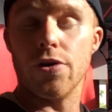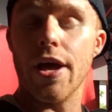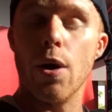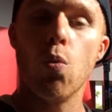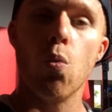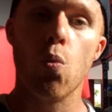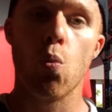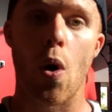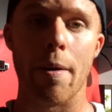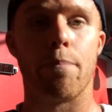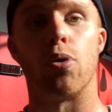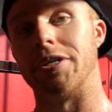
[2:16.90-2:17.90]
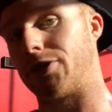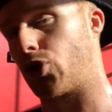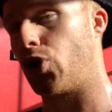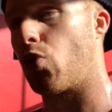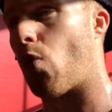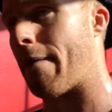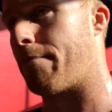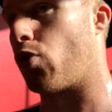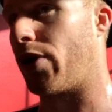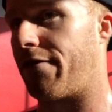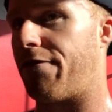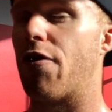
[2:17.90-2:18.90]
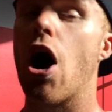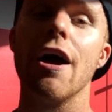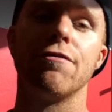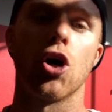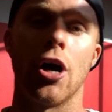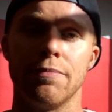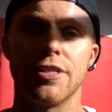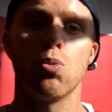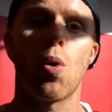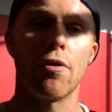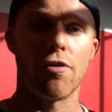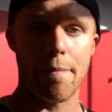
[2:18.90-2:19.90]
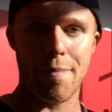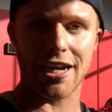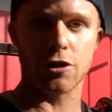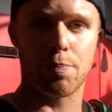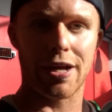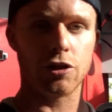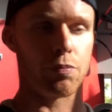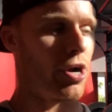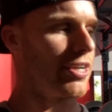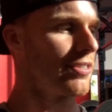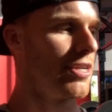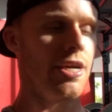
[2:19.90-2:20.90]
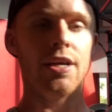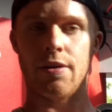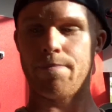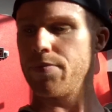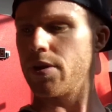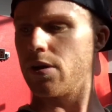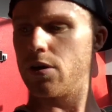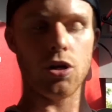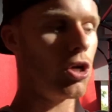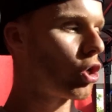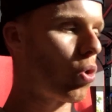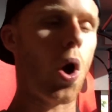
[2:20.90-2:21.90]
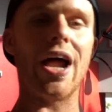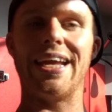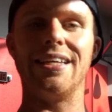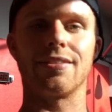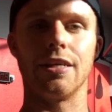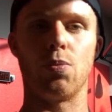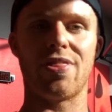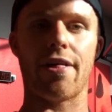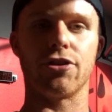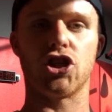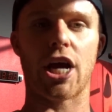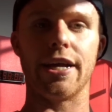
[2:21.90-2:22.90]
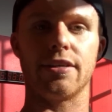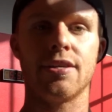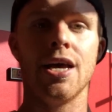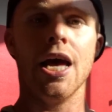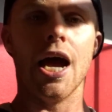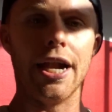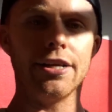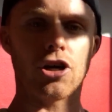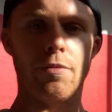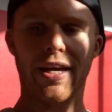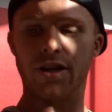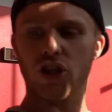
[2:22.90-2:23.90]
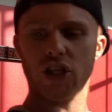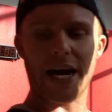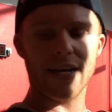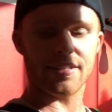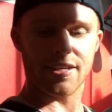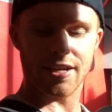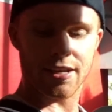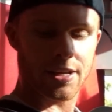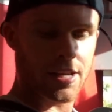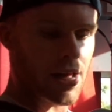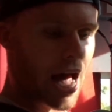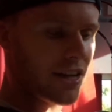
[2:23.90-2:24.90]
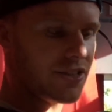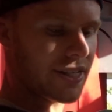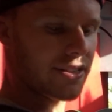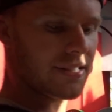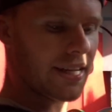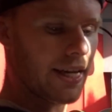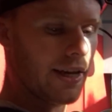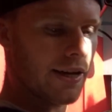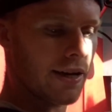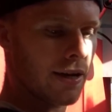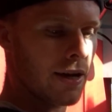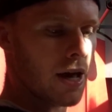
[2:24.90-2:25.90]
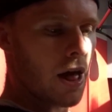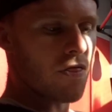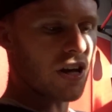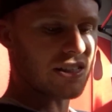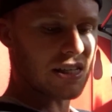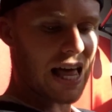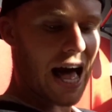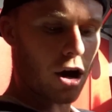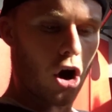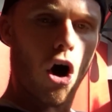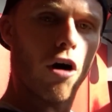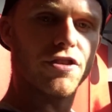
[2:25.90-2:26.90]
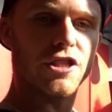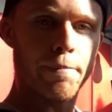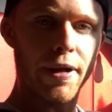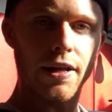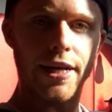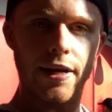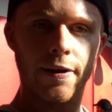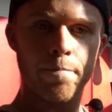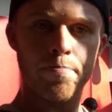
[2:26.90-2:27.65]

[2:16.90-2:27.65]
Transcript: Their 1.2 to 1.5 times their 1 rep max bench press quite easily without the shakes. Anytime you get the shakes, as you can see, there's lack of stability.